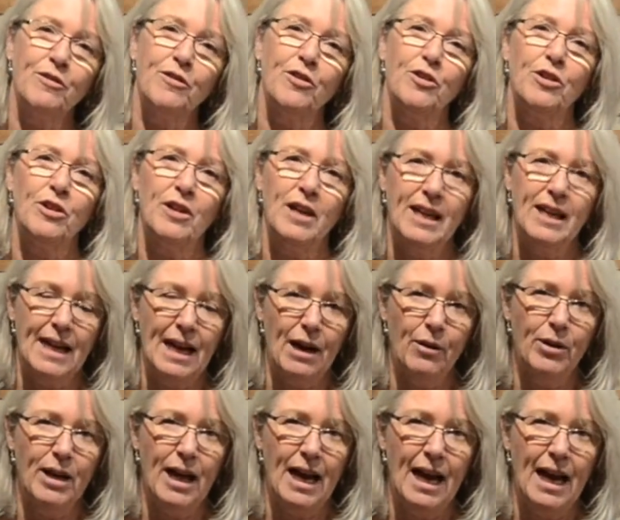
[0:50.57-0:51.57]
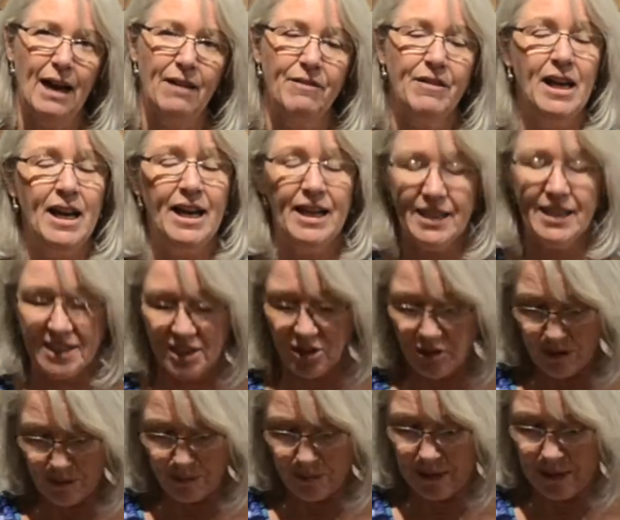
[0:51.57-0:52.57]
for an hour and a half, and it's still
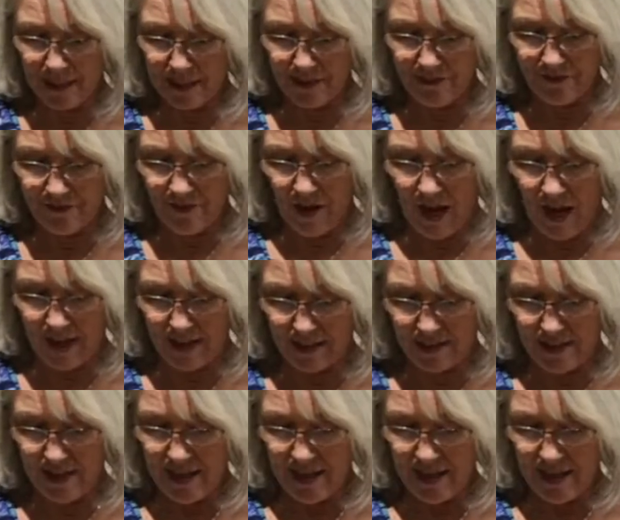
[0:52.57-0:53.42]
completely fine.